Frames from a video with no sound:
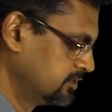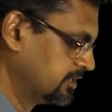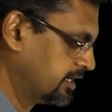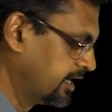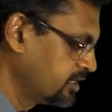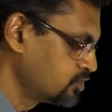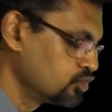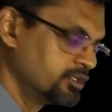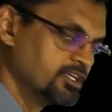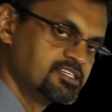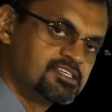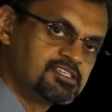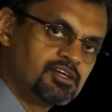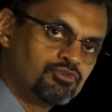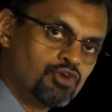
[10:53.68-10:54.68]
Correct? So
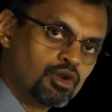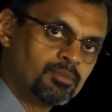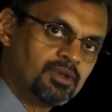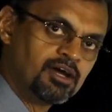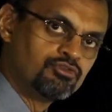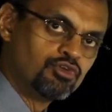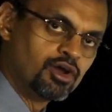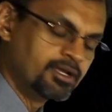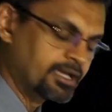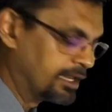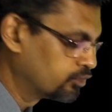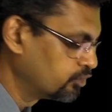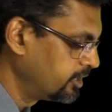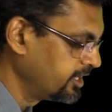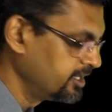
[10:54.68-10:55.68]
this is the formula for
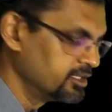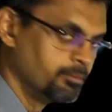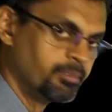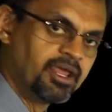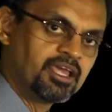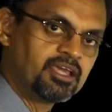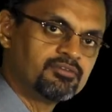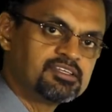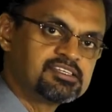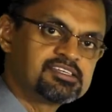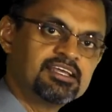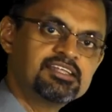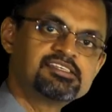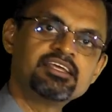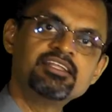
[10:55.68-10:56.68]
calculating the break-even
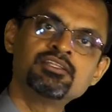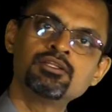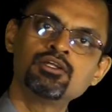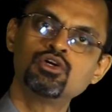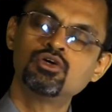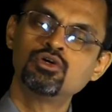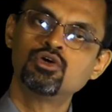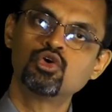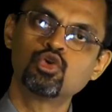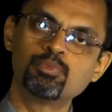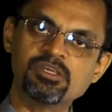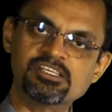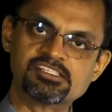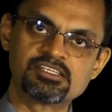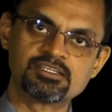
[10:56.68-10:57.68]
sales in
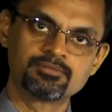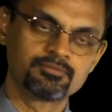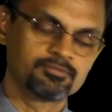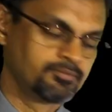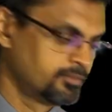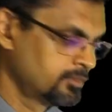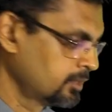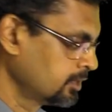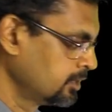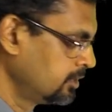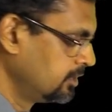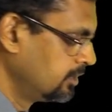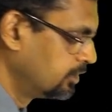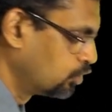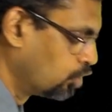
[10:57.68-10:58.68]
rupees.
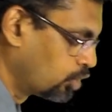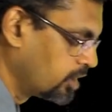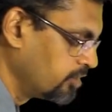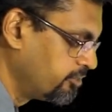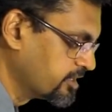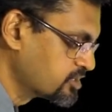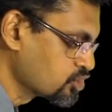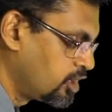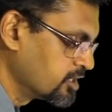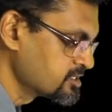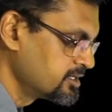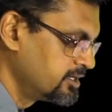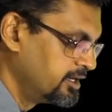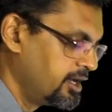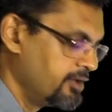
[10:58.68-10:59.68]
Total fixed
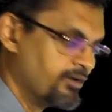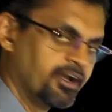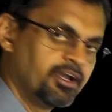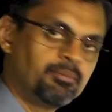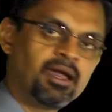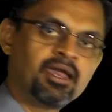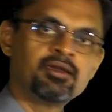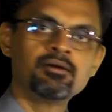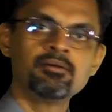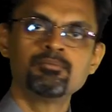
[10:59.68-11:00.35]
cost divided by